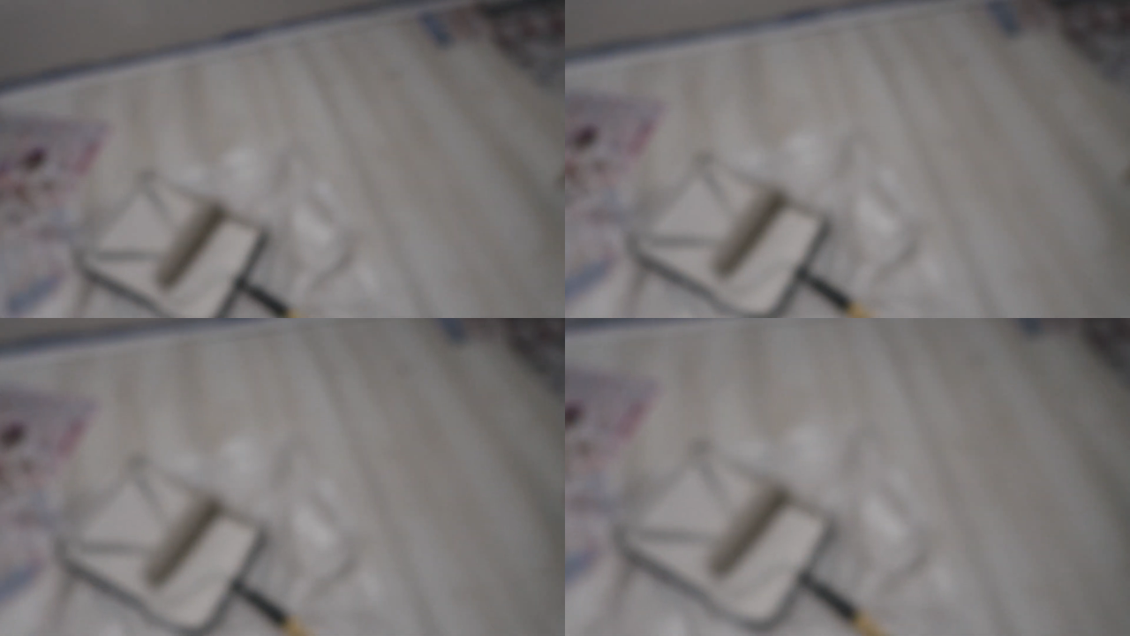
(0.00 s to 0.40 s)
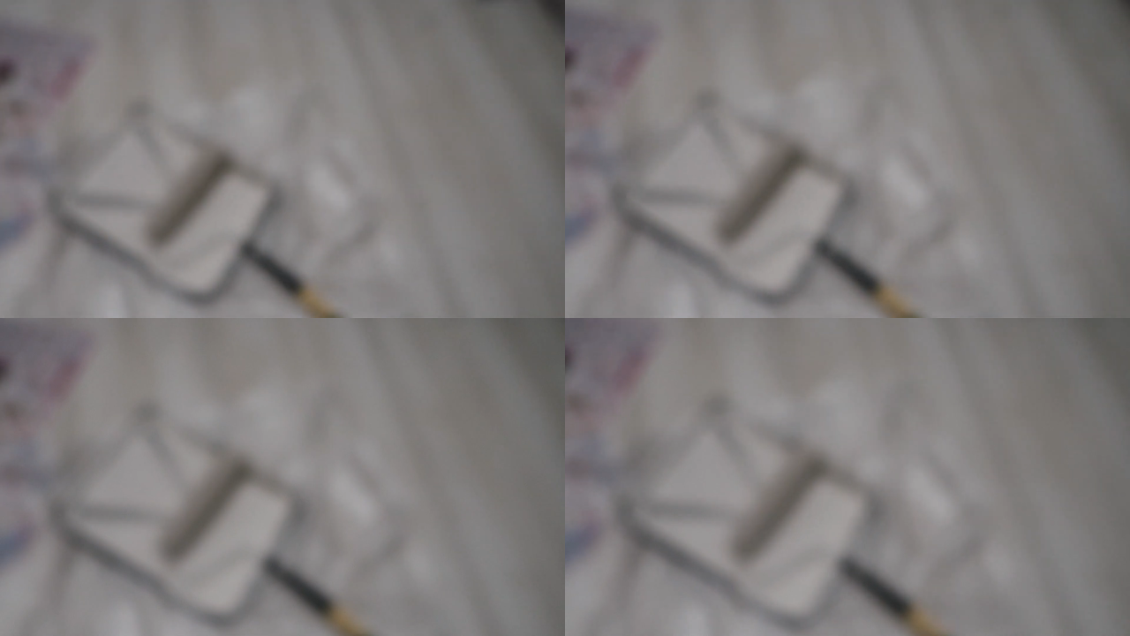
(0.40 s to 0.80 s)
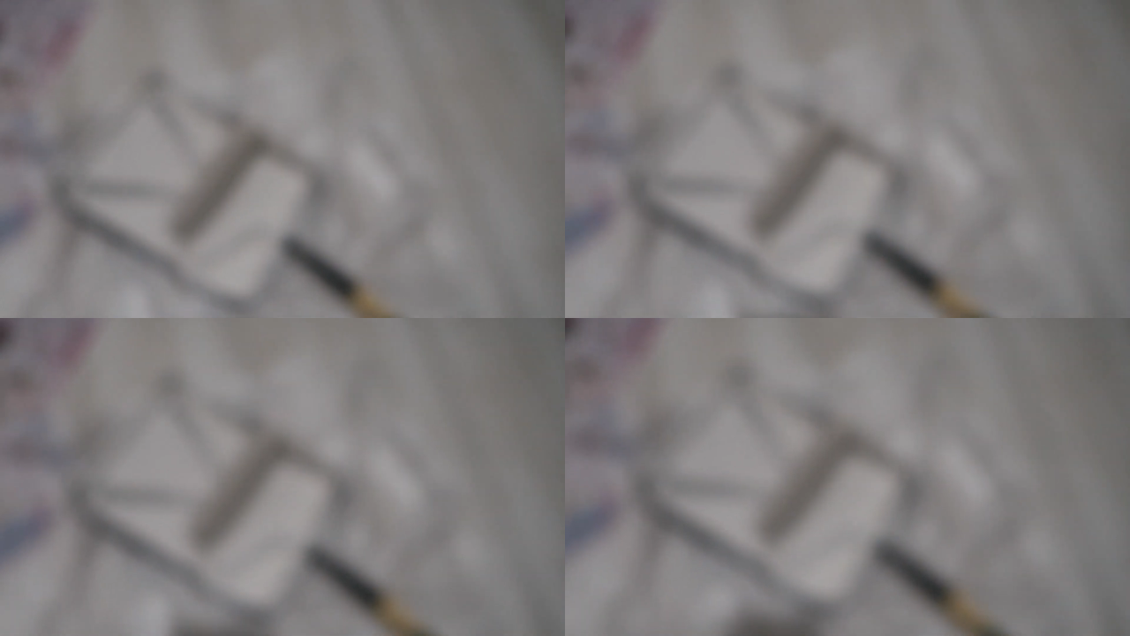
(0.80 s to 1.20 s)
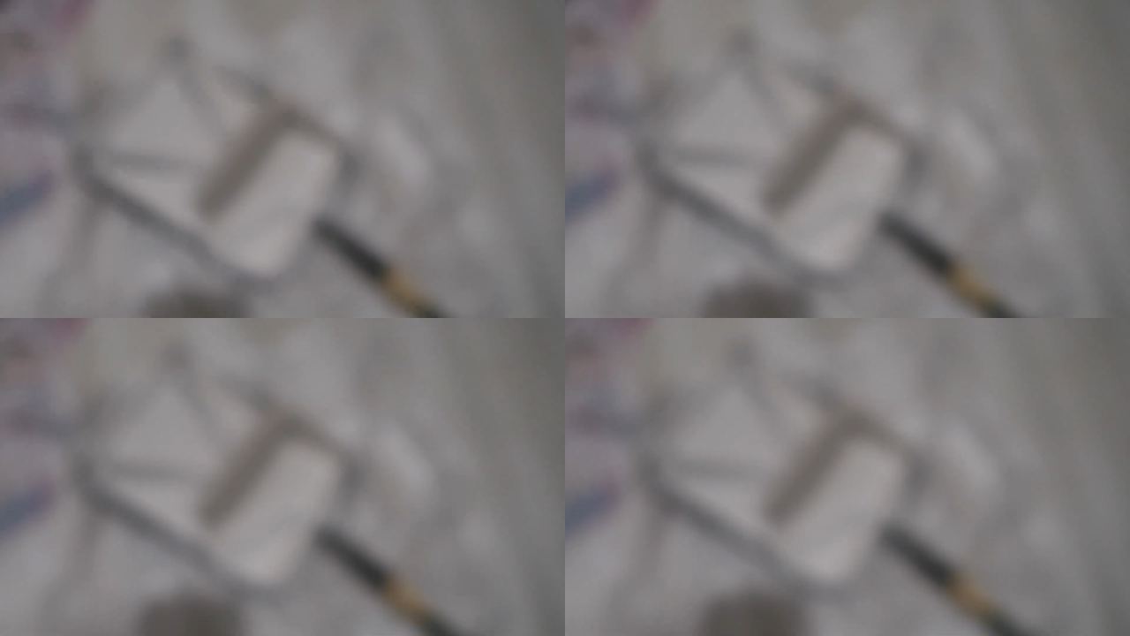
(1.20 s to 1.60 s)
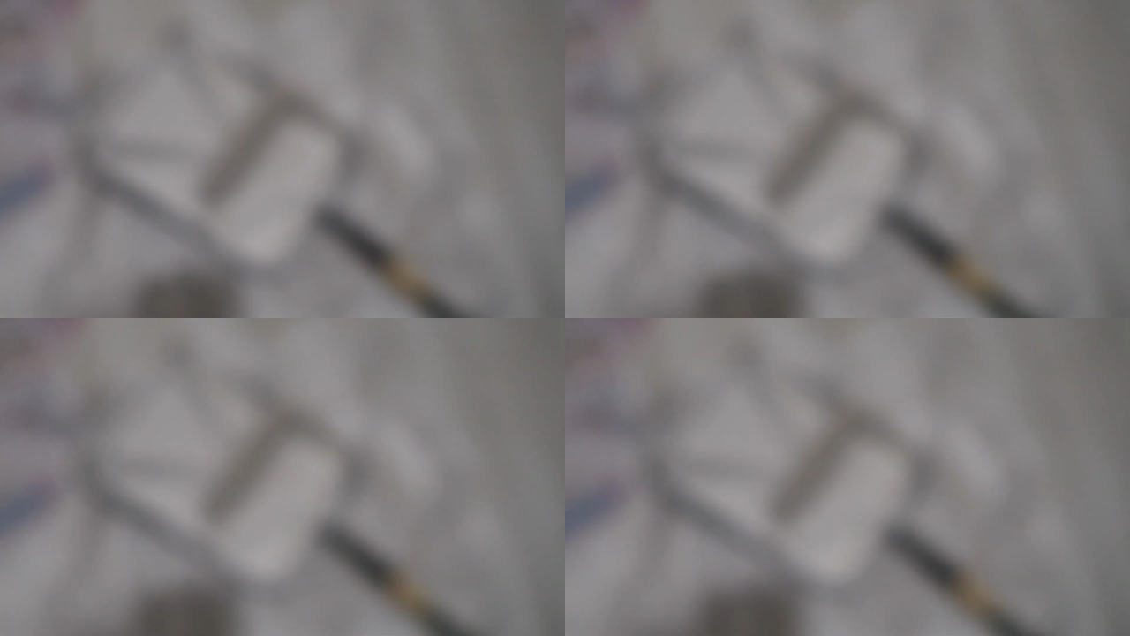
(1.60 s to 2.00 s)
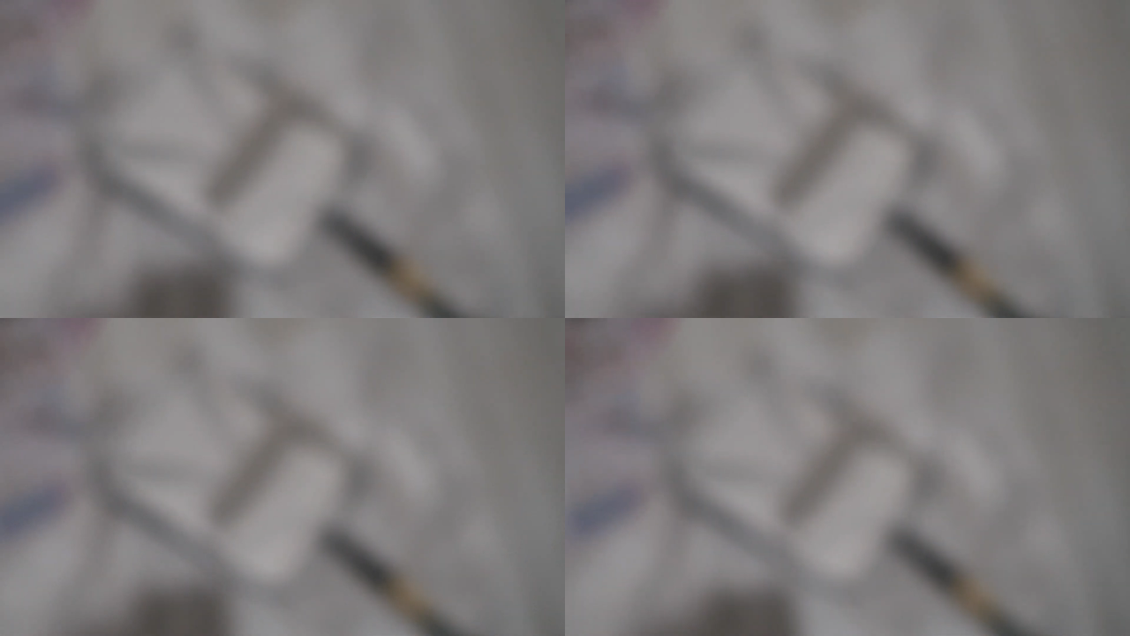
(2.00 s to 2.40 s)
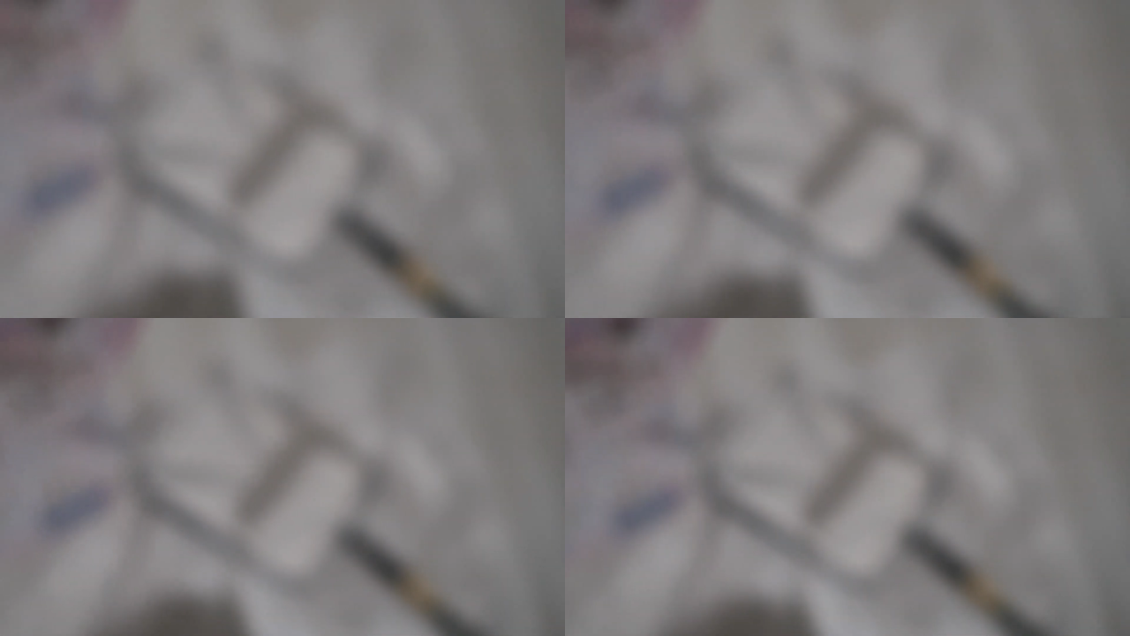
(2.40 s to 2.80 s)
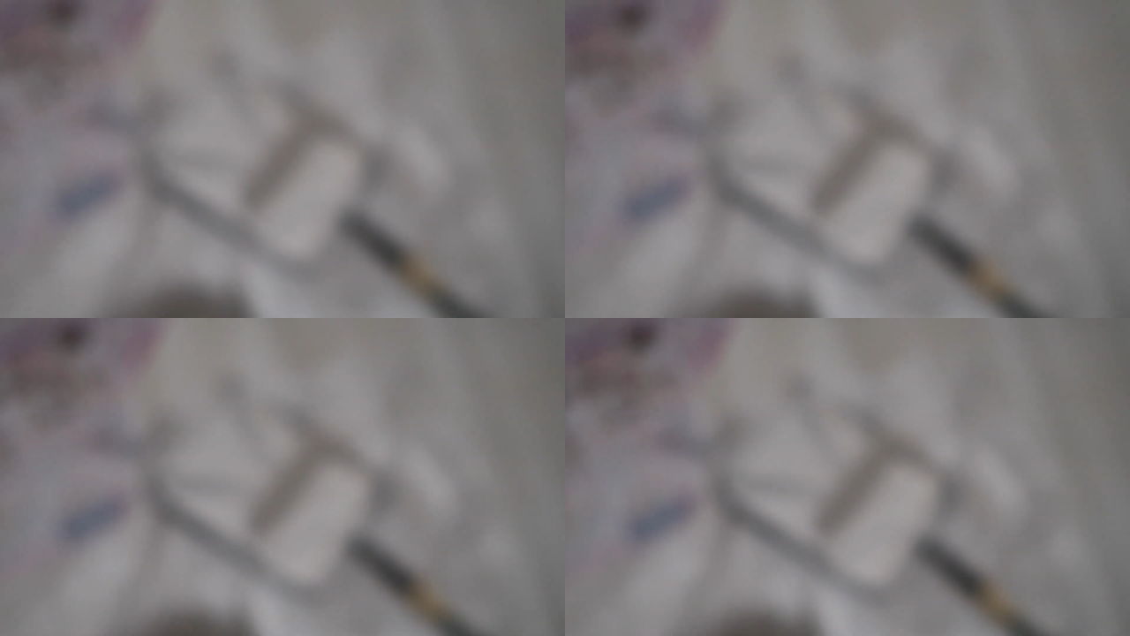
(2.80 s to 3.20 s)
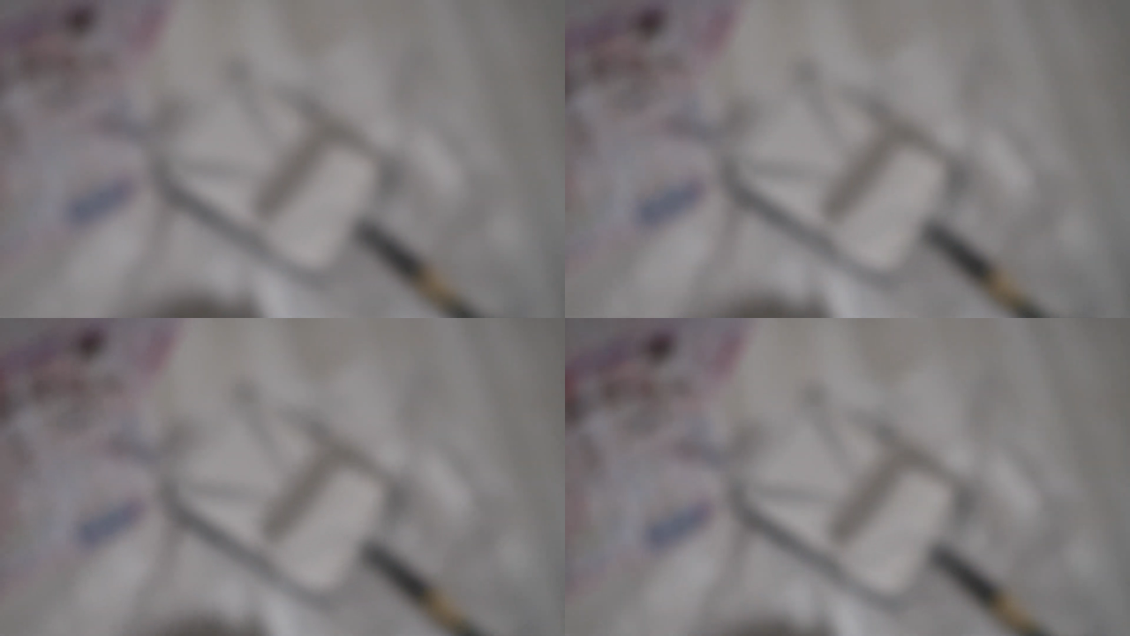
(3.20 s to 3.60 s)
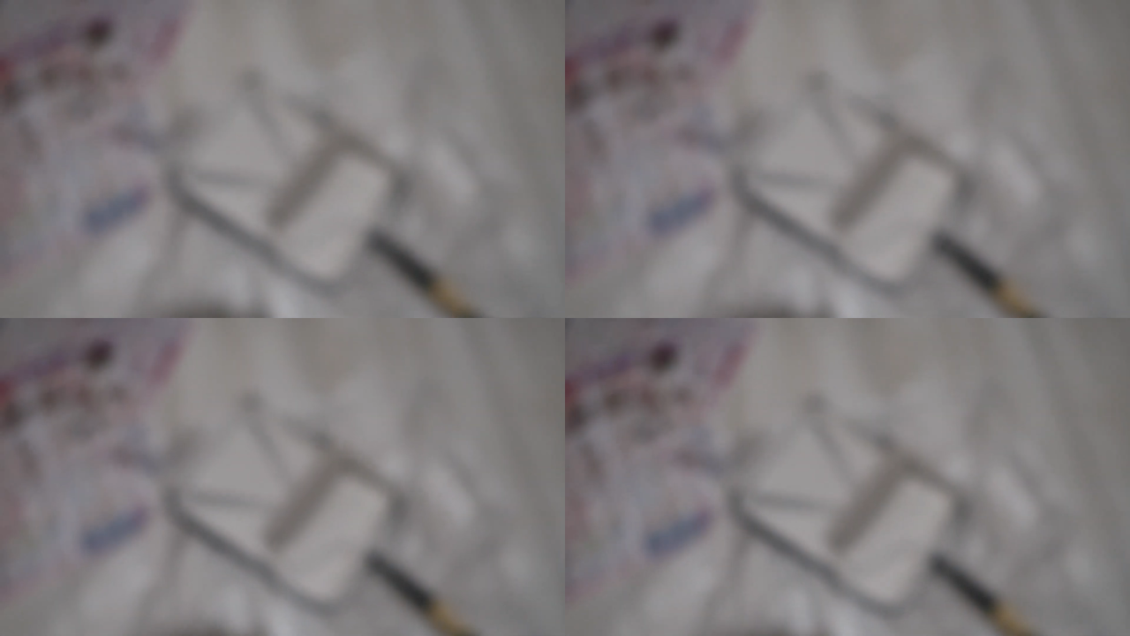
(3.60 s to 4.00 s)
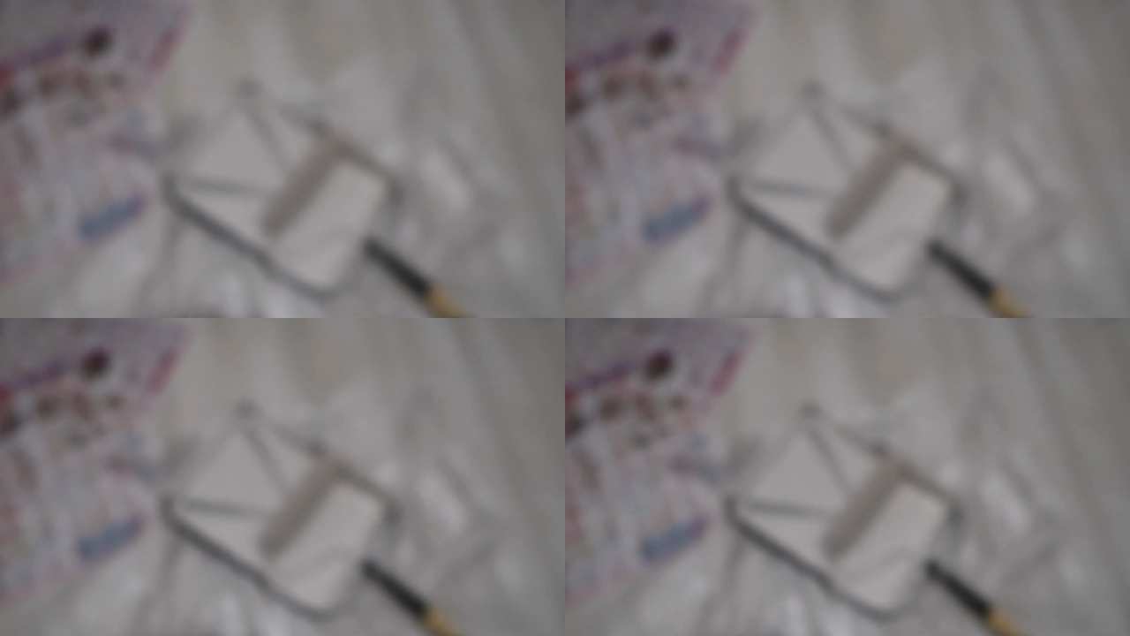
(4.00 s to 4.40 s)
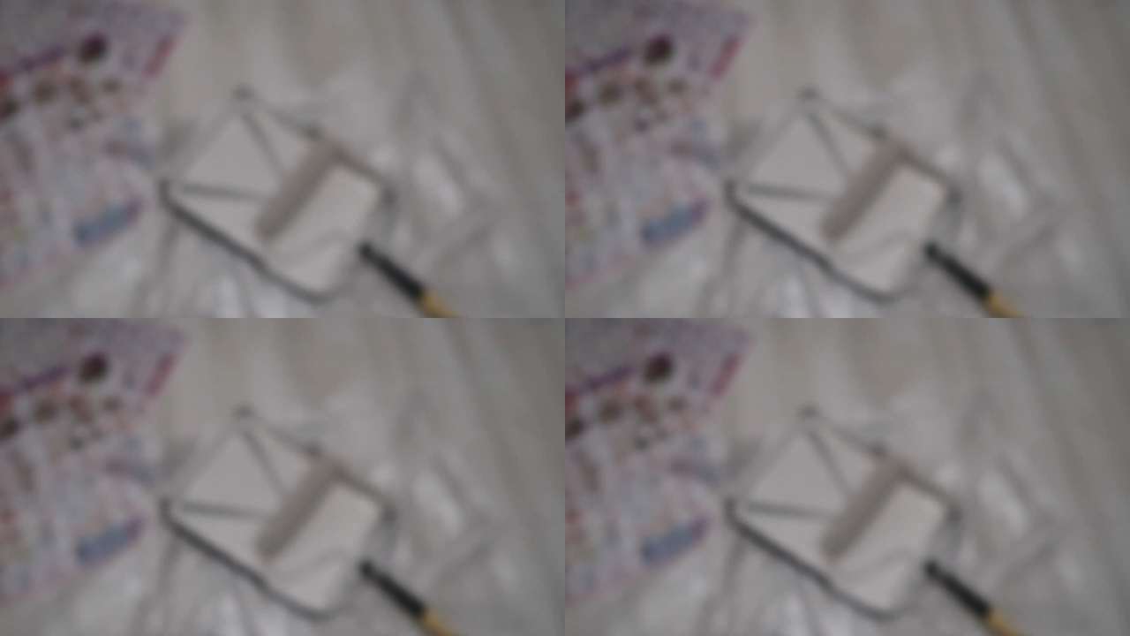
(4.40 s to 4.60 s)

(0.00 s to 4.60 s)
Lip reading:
[unreadable: no face in view]